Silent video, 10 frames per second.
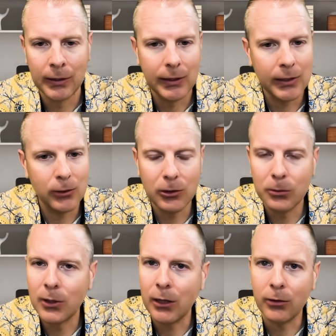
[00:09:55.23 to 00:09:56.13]
and do
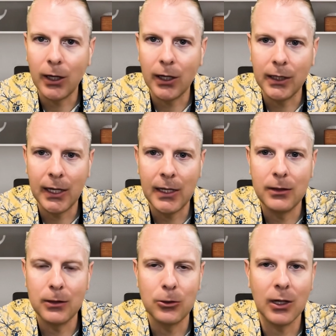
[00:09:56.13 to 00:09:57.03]
whatever I can
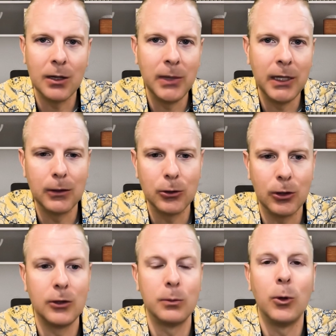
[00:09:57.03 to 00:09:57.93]
to try to make the
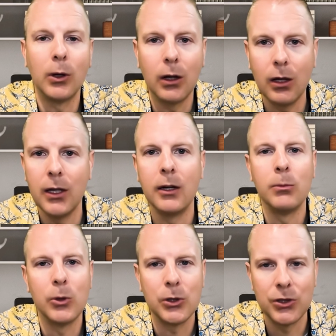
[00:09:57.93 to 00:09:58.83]
charts more clear,
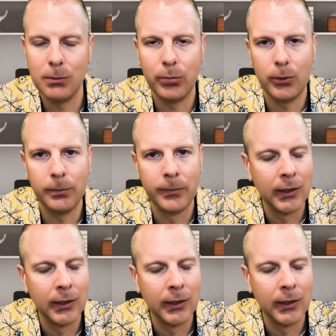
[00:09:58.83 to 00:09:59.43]
more simple.